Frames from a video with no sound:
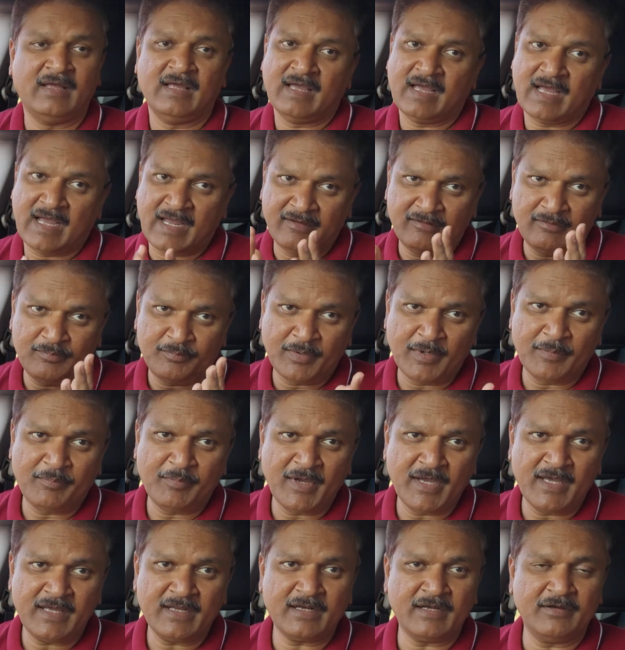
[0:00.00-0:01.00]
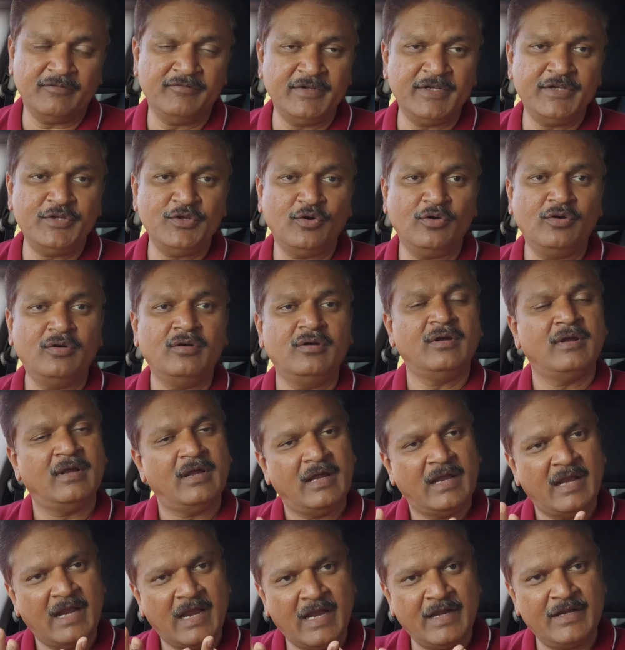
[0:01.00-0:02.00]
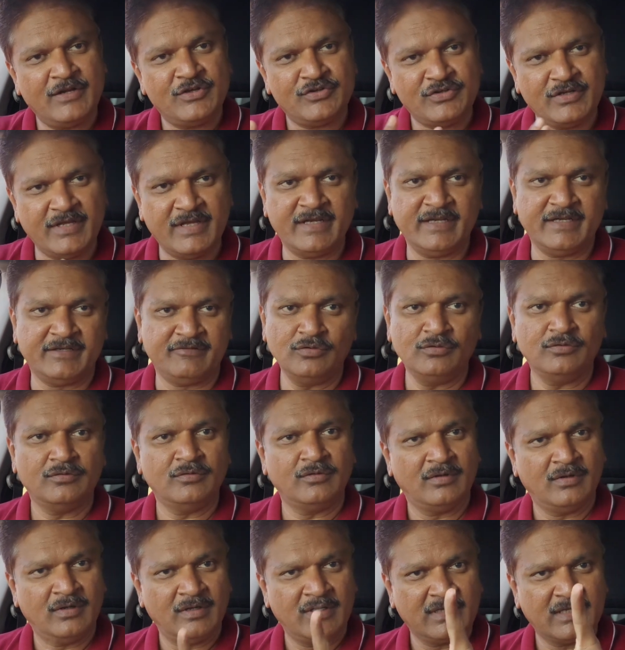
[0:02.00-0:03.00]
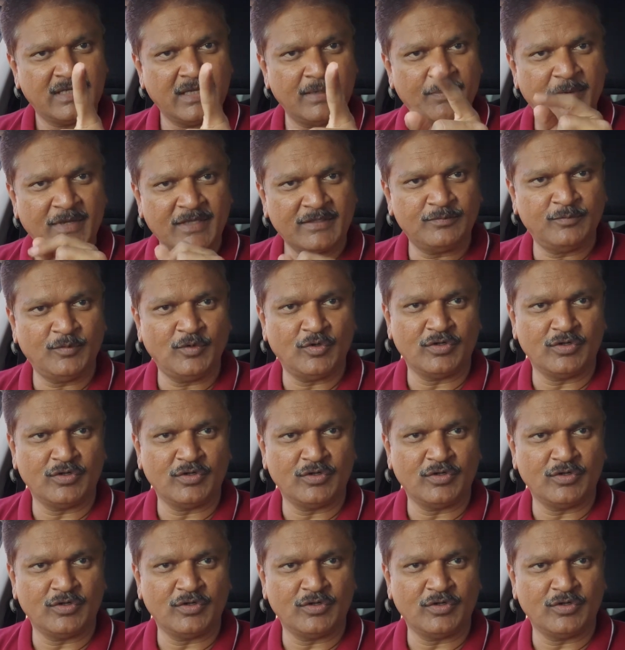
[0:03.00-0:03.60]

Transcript: I will prepare a video and share it with you. Keep exploring.